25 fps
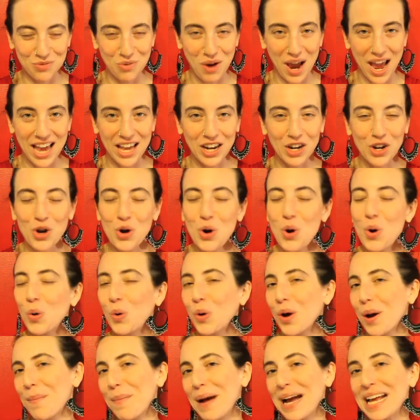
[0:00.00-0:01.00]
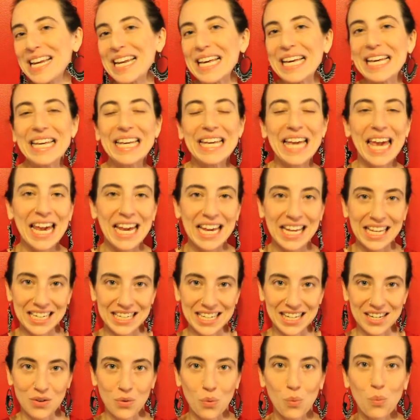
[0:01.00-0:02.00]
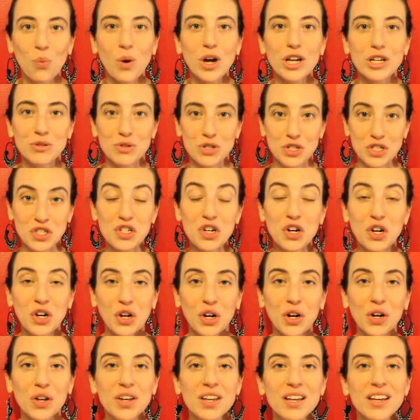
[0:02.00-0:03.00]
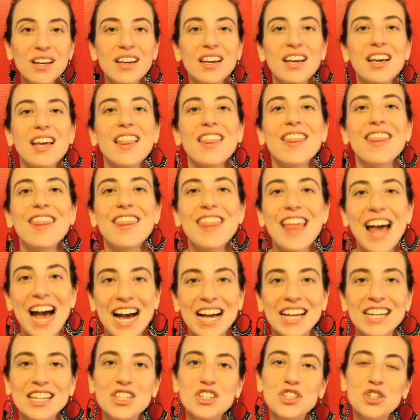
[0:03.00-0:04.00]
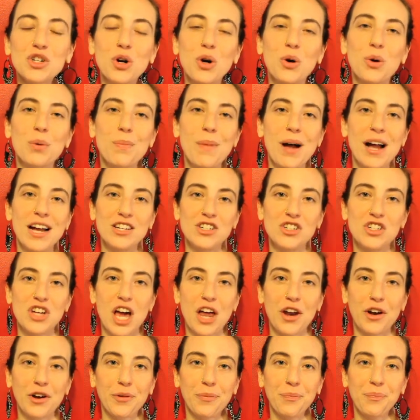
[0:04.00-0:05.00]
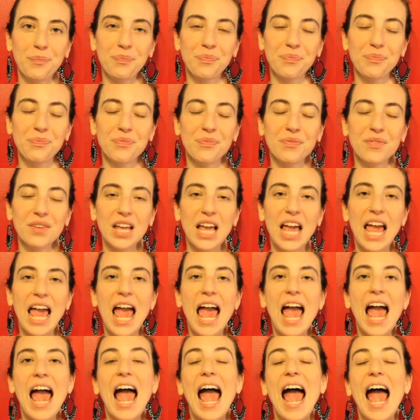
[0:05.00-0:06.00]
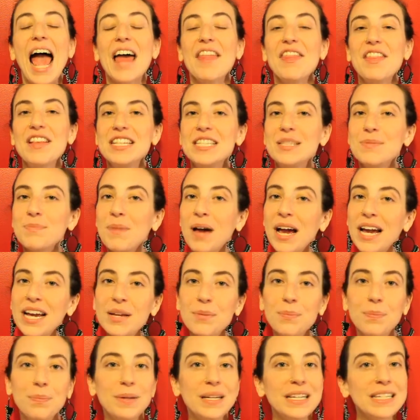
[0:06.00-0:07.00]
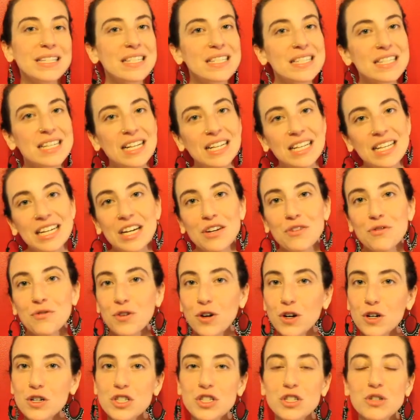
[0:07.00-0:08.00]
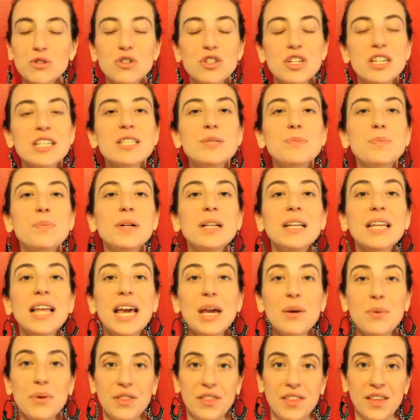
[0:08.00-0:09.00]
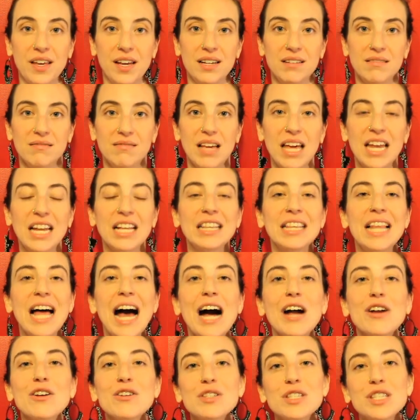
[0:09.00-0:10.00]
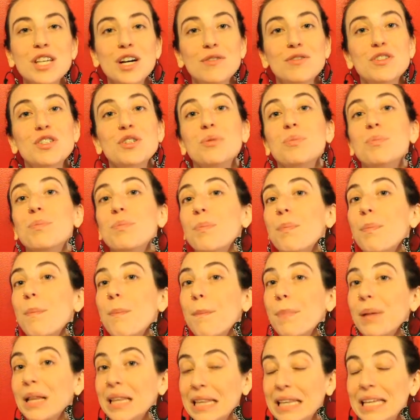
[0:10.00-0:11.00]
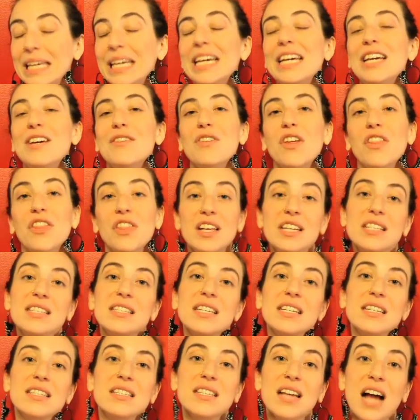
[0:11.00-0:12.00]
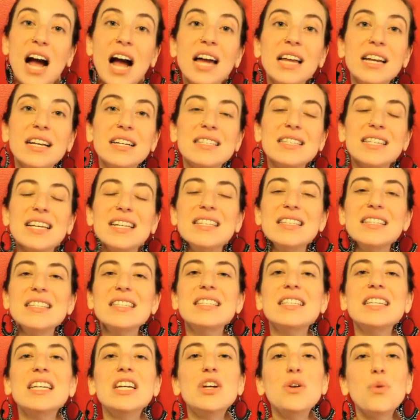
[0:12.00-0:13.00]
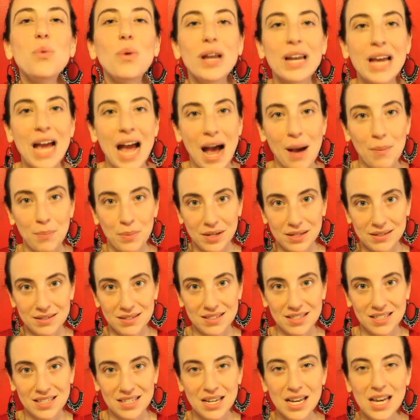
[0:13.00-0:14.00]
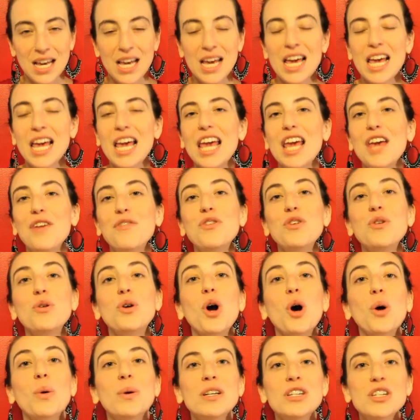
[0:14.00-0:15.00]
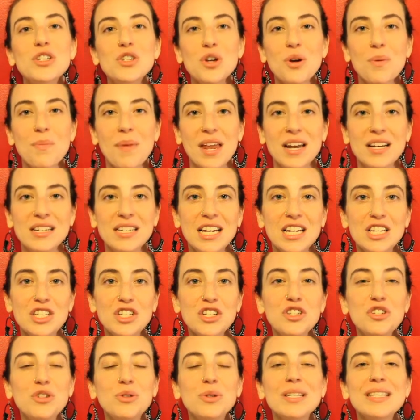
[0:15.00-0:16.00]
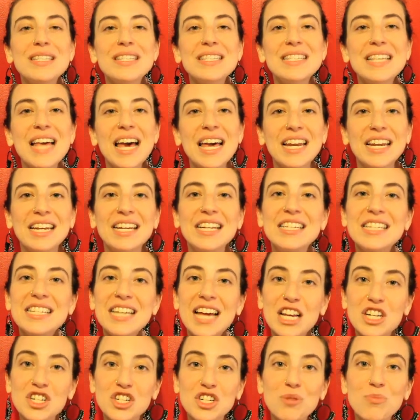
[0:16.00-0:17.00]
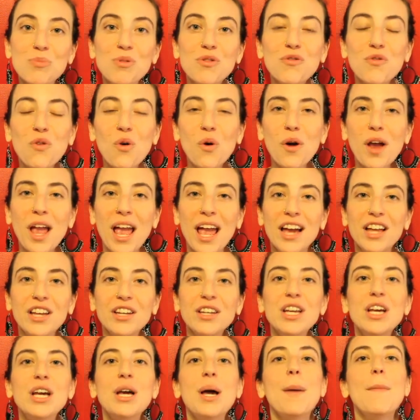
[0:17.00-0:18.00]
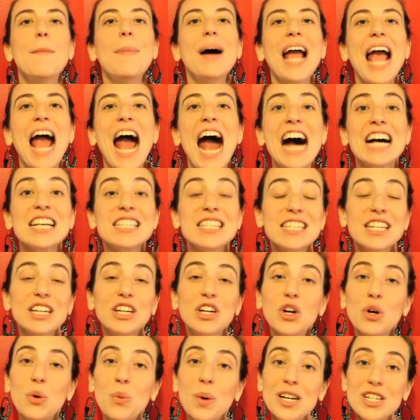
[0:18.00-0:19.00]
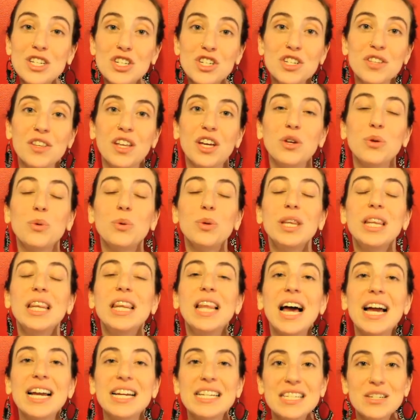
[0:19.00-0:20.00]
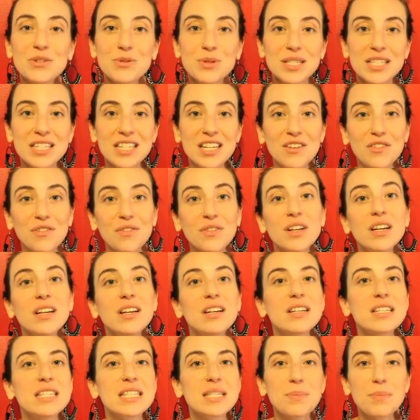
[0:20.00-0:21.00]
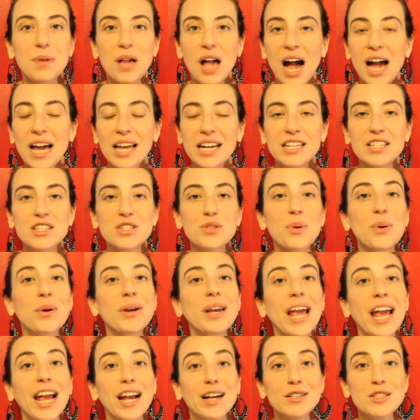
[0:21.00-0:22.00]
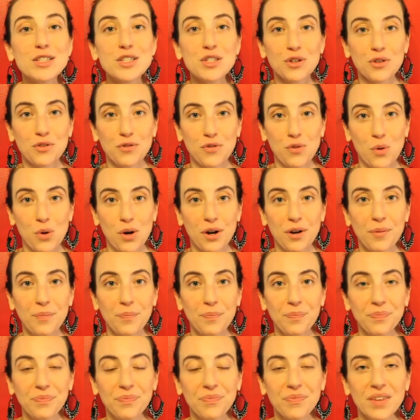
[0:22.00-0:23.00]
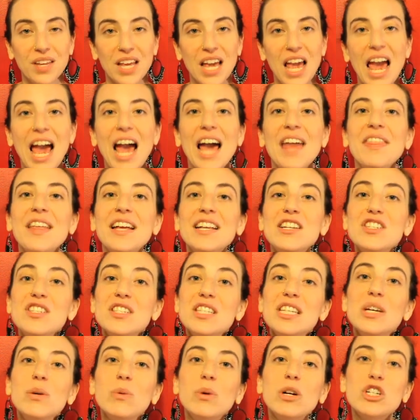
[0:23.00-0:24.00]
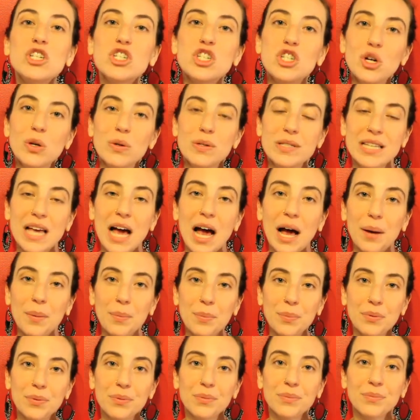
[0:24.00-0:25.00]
right? Or it might negate what you just heard. That is your own mind chatter. And this might be silly at first, so just play with it and allow yourself to believe that this is guidance and see what happens. If you go into a meditation, you can set an intention beforehand by asking a question that you would like to receive some guidance or an answer for. And then see what shows up